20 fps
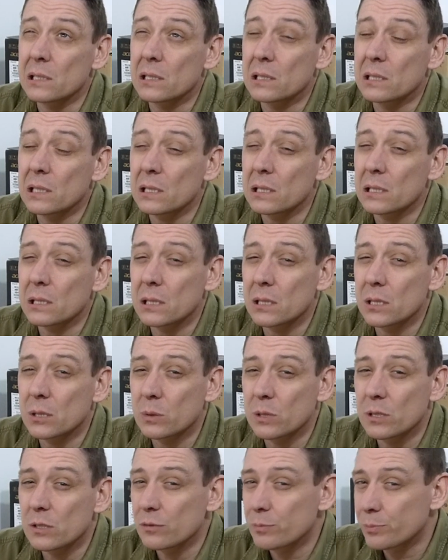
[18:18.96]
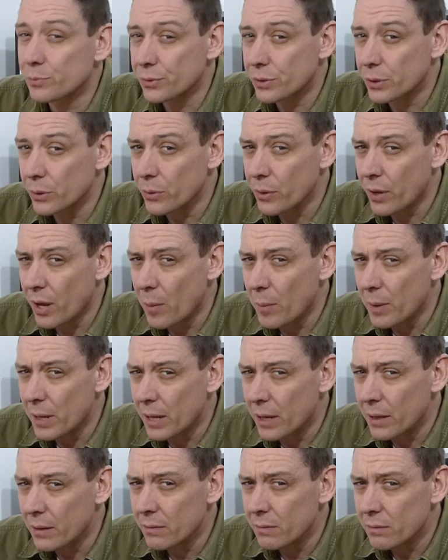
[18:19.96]
Galaxy 12 Pro coming
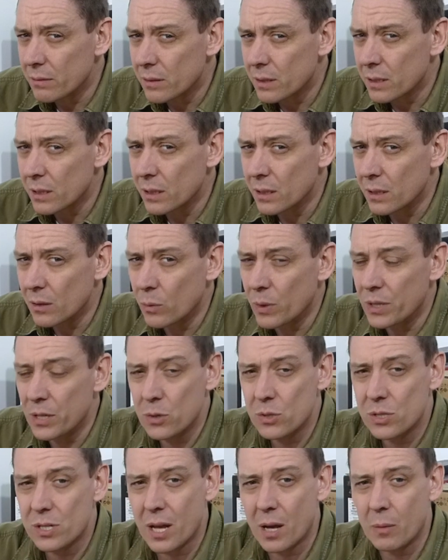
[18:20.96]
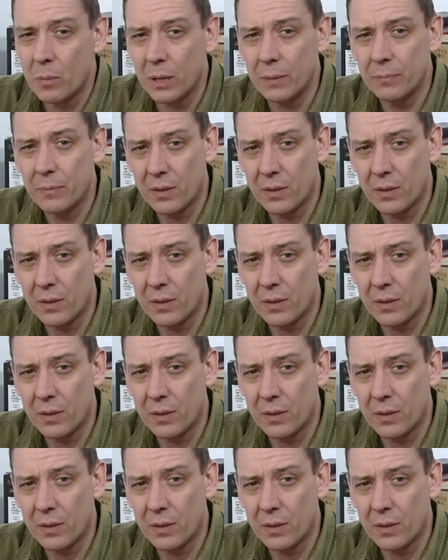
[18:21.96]
in, the Windows tablet.